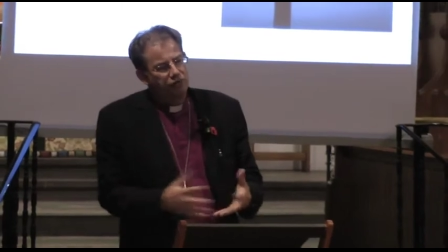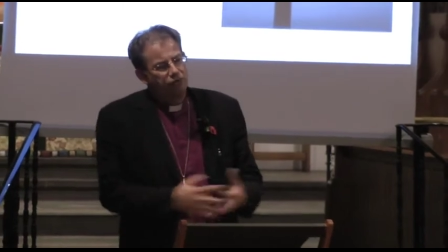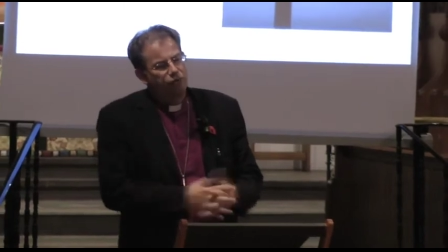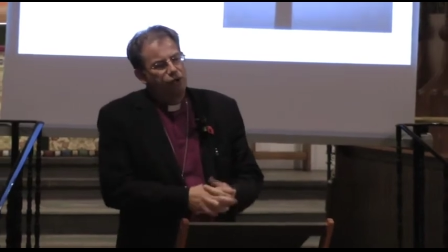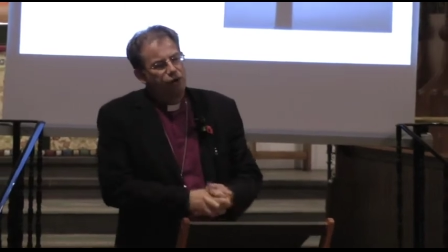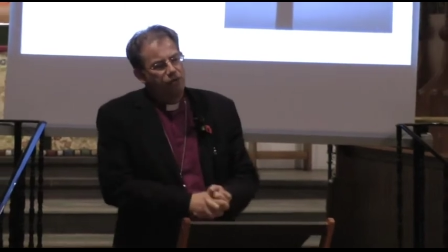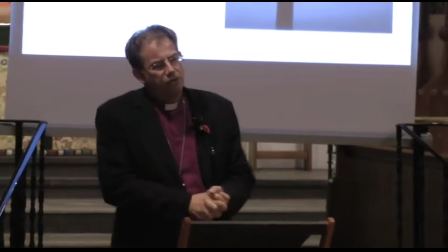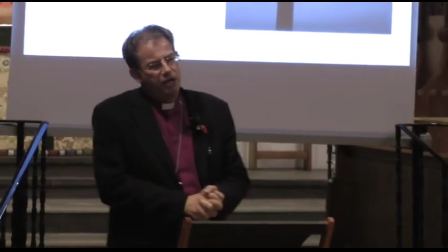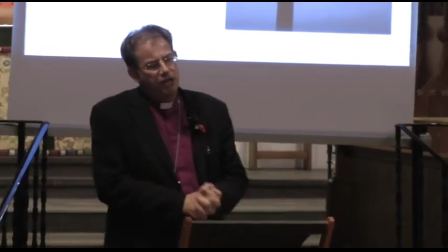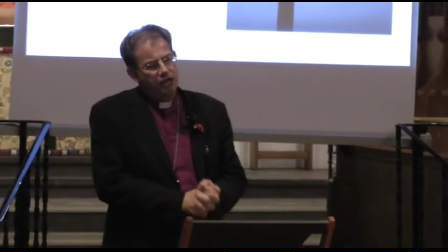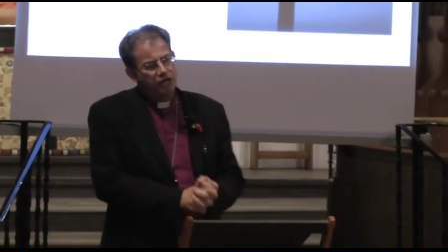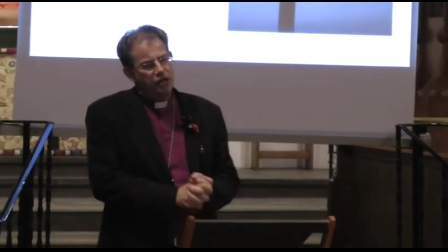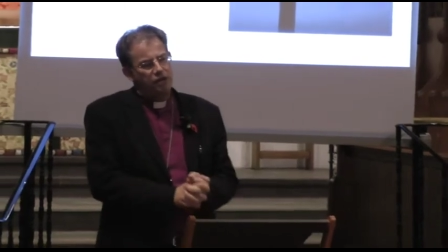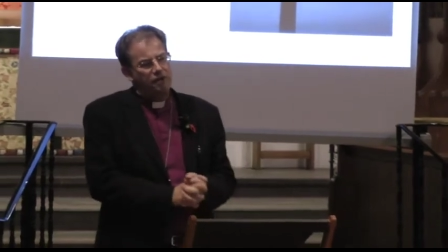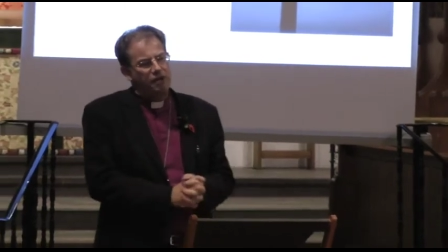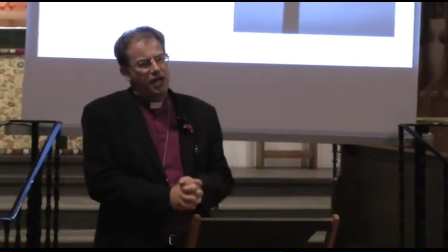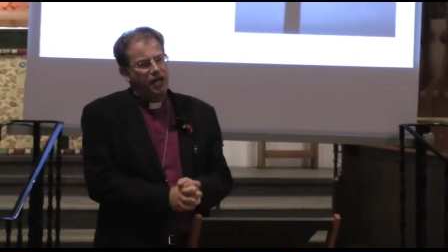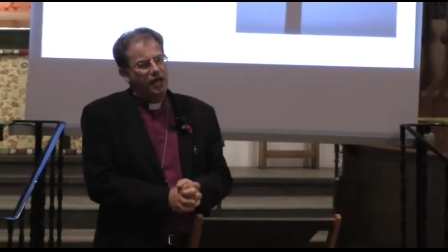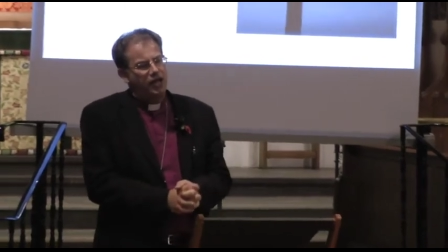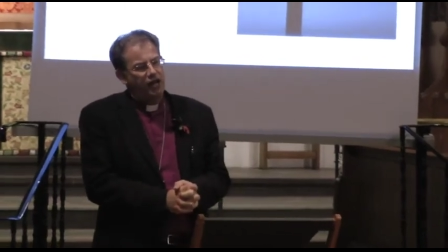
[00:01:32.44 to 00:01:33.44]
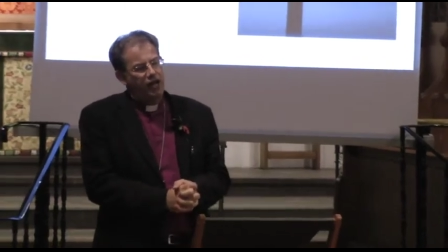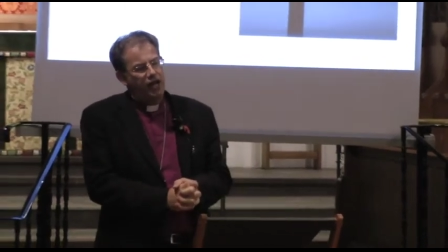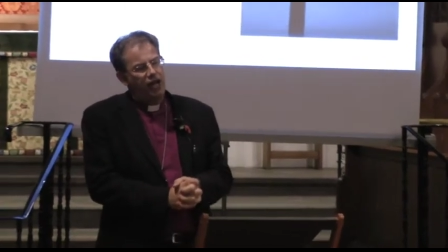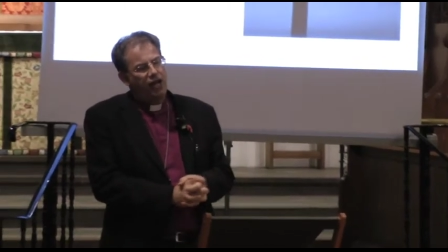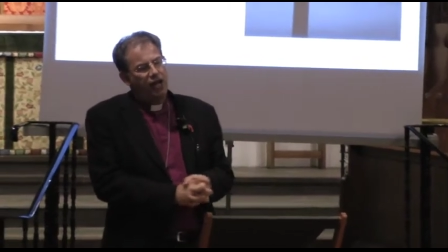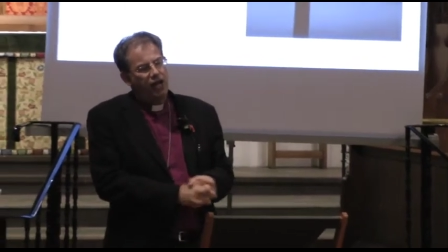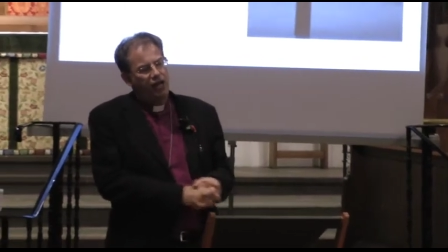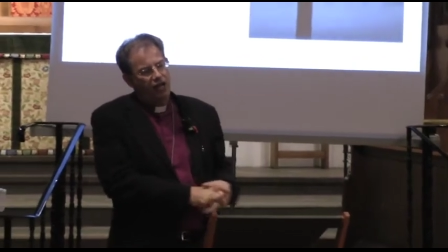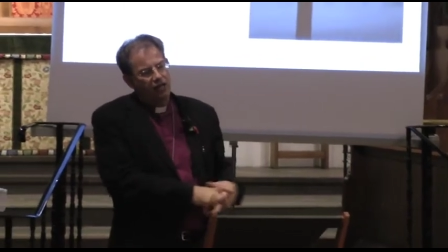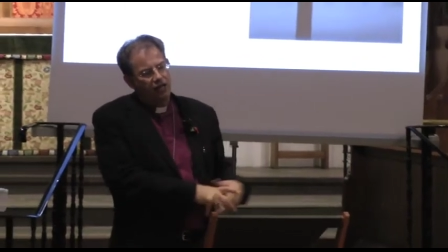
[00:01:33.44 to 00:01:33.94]
of what we're doing
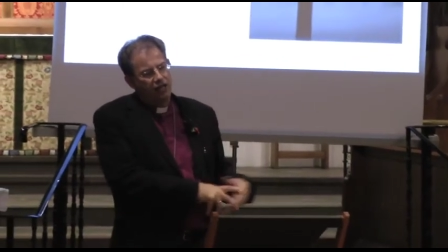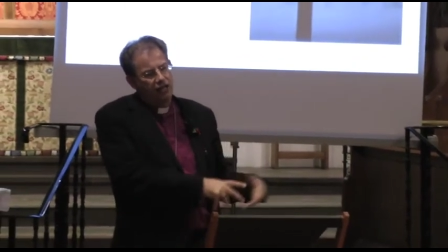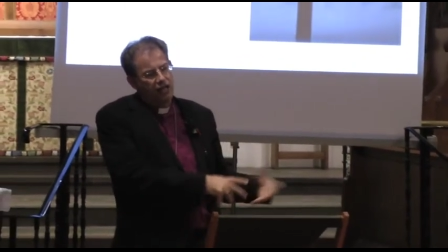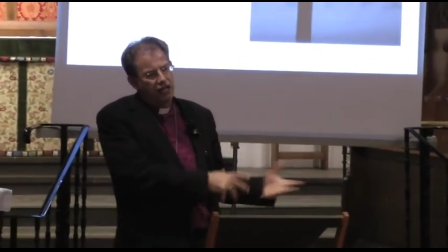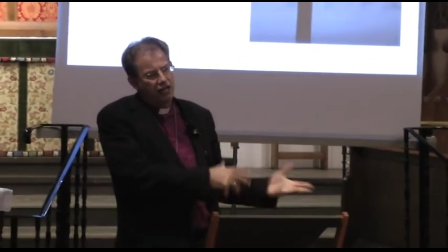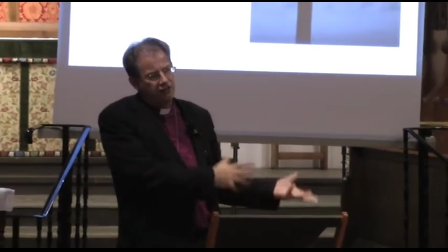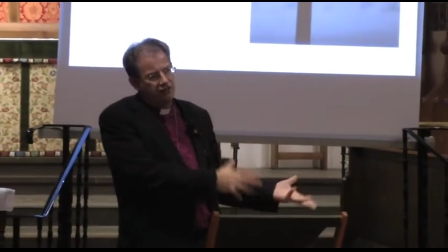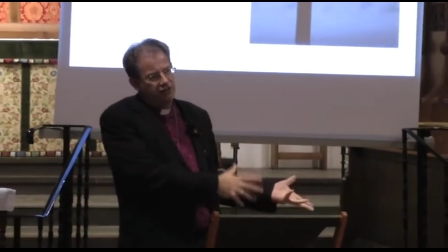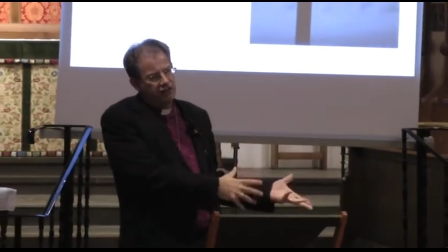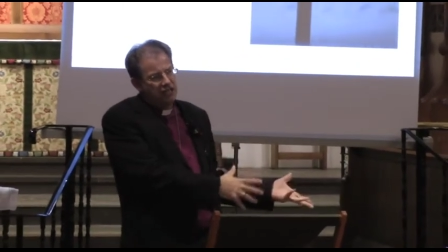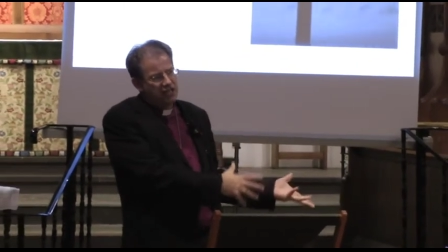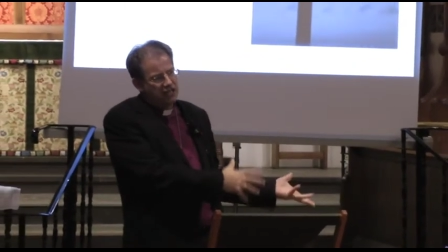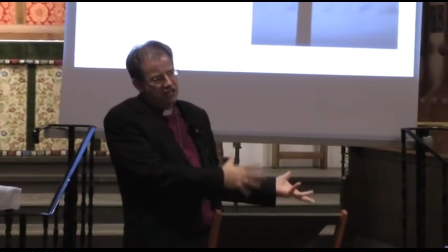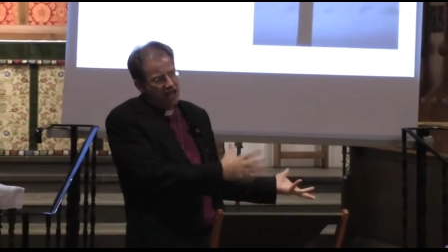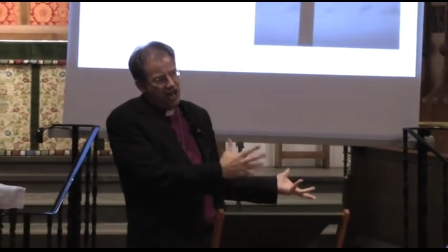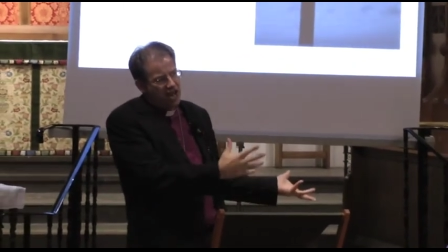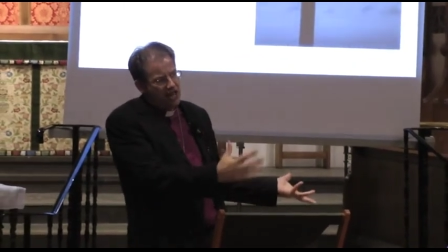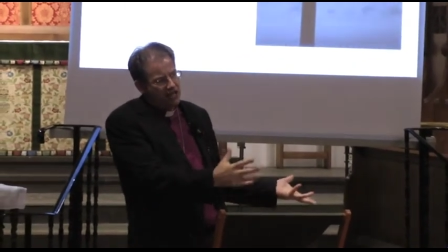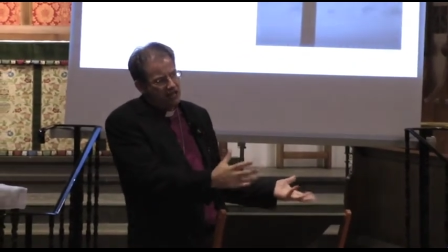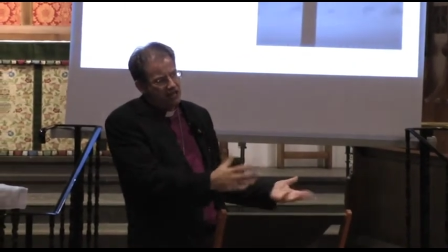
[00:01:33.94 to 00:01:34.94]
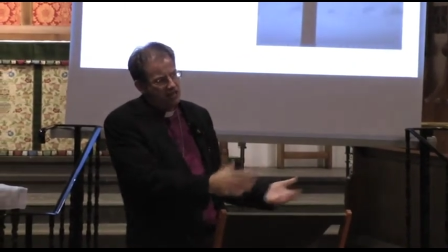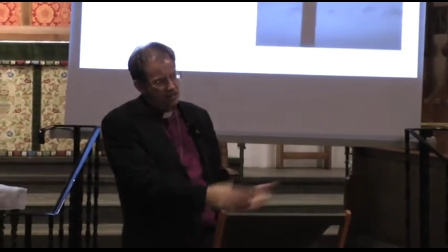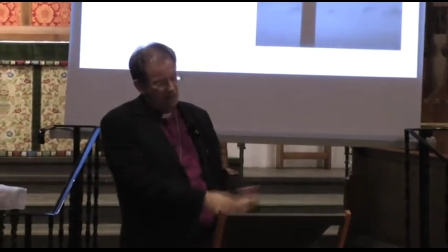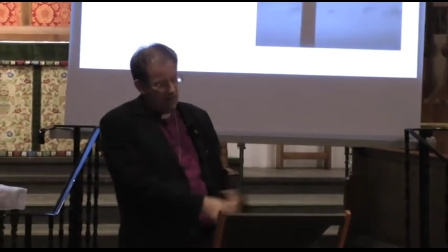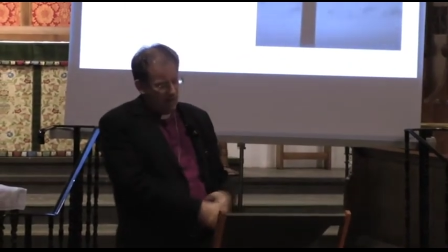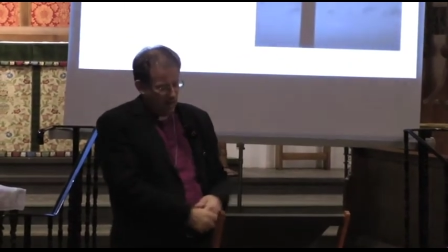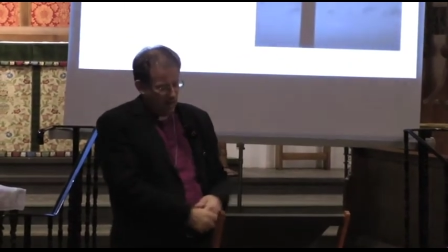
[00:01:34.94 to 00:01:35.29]
uh, in these visits, as